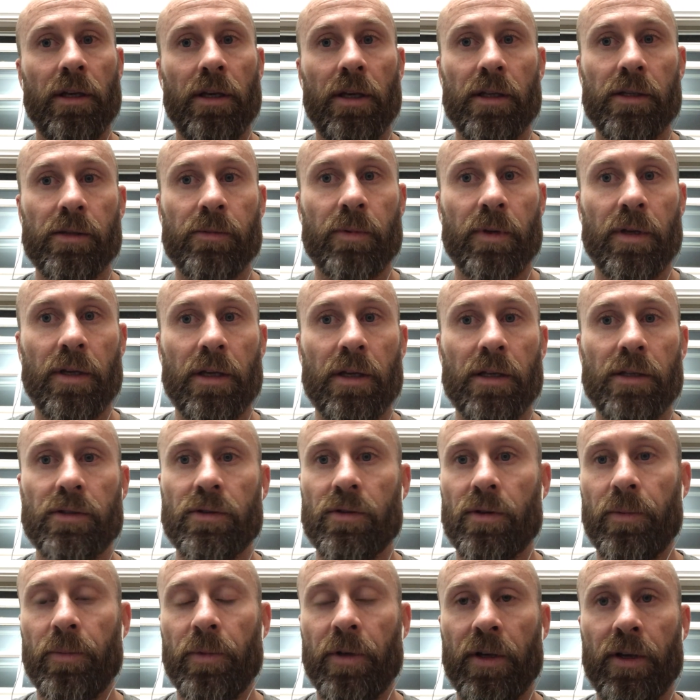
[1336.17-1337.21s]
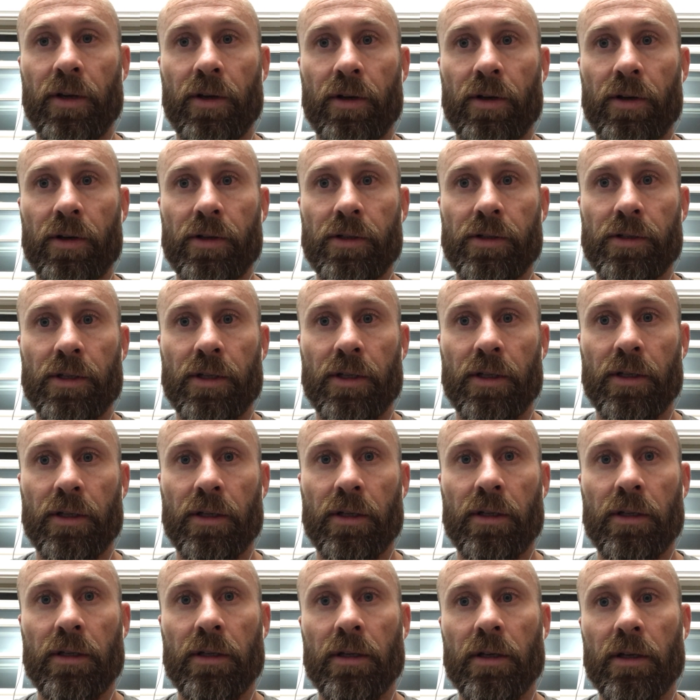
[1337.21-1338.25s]
has been extremely encouraging,
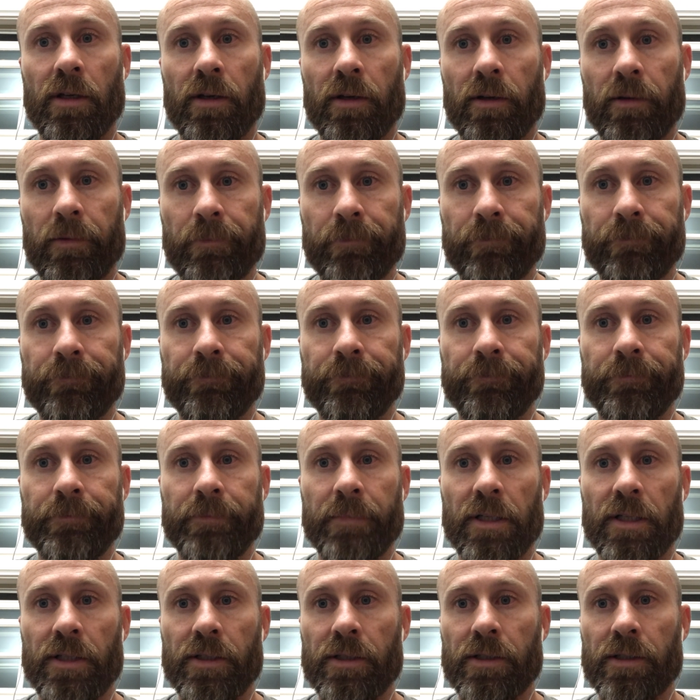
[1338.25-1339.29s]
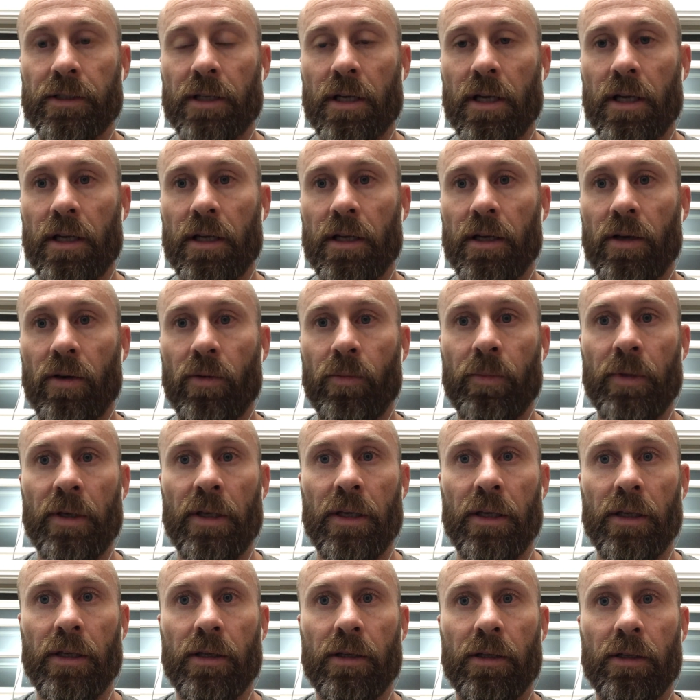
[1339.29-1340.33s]
and just kind of helped
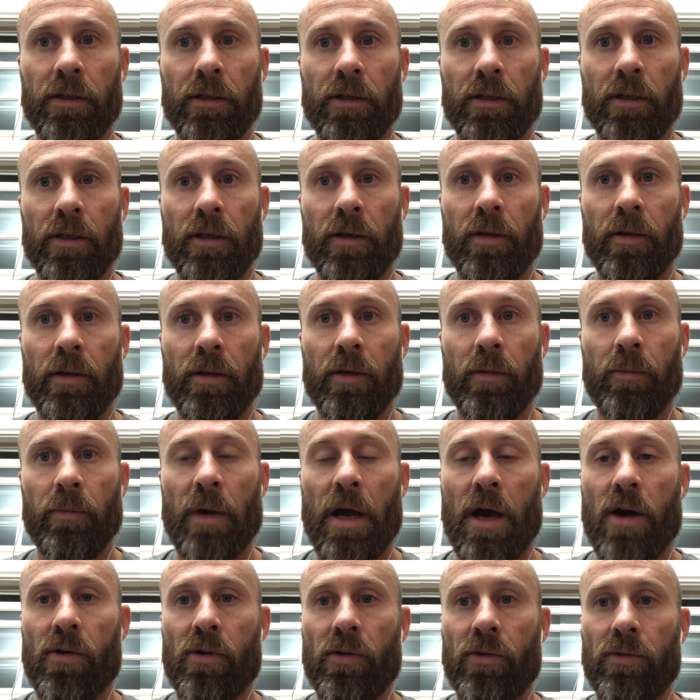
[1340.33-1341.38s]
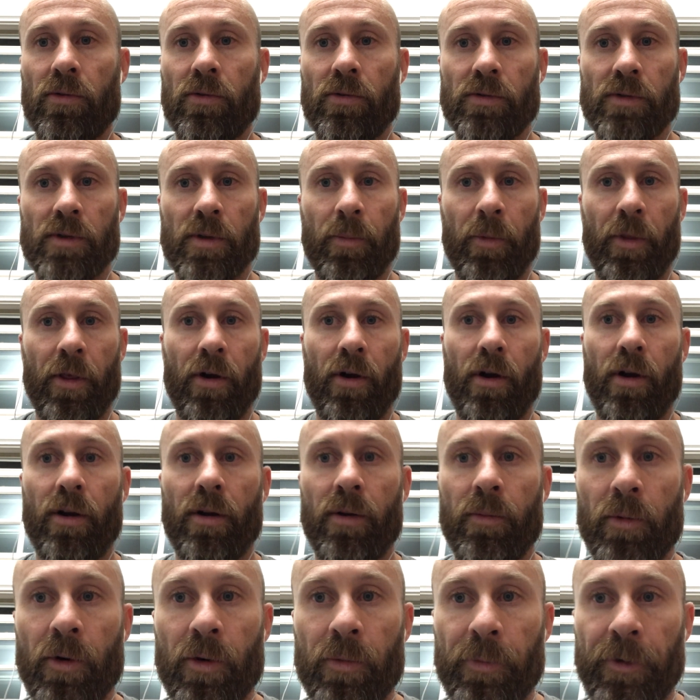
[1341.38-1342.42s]
me power through some of the
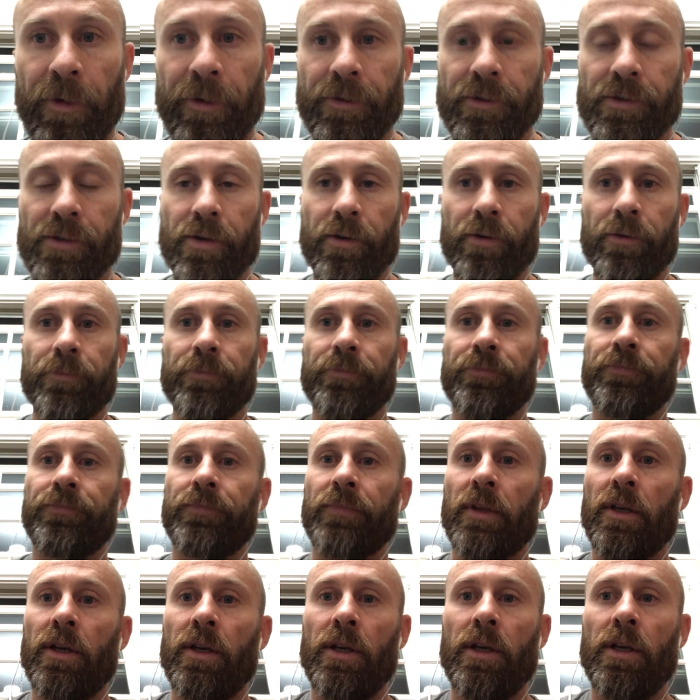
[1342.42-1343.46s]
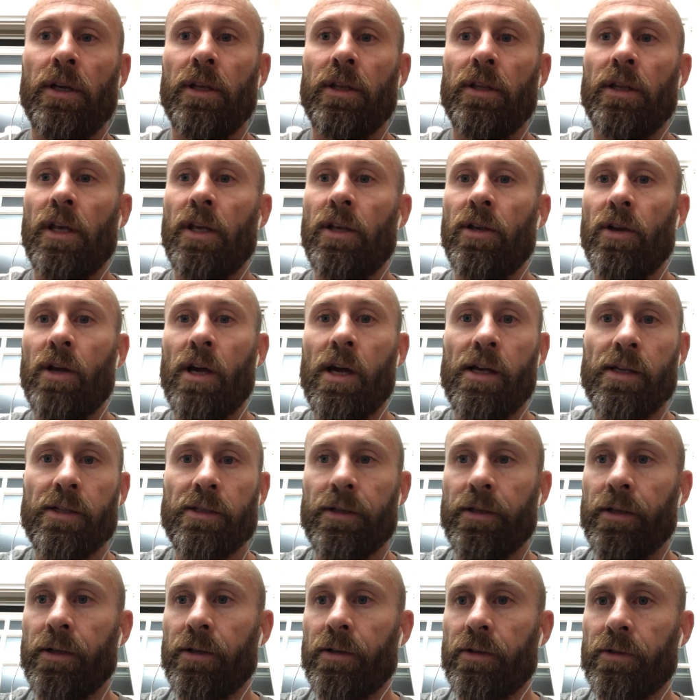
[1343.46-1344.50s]
harder moments. So thank you
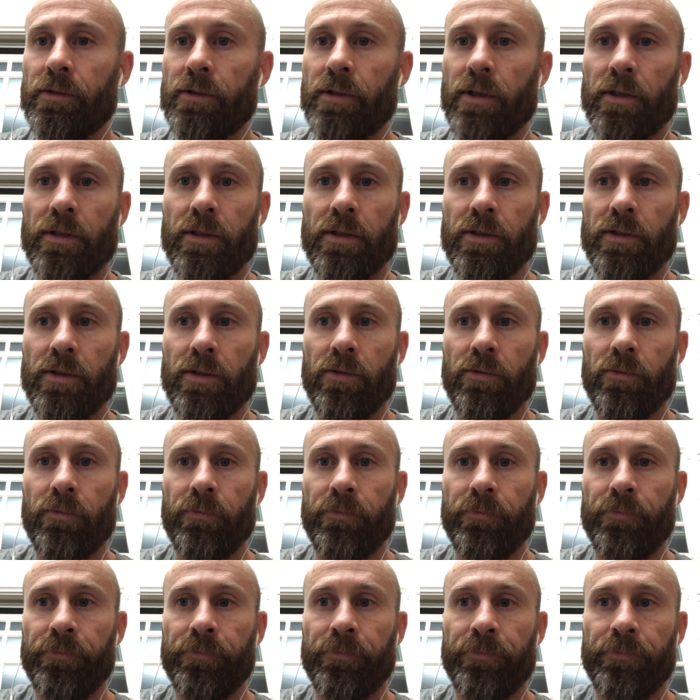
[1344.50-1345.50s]
guys. I'll talk to you soon.